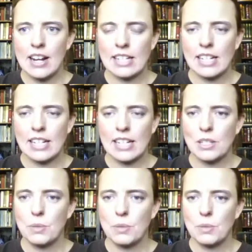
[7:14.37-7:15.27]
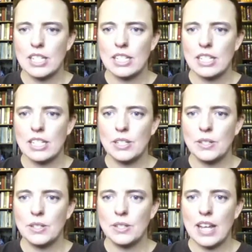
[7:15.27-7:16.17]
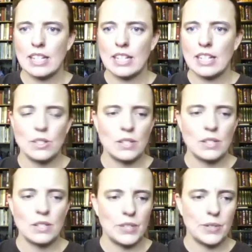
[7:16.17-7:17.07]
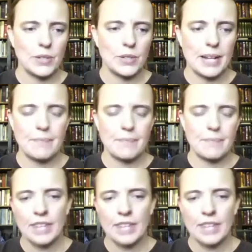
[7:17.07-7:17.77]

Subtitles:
I guess I should switch this to a student view, huh?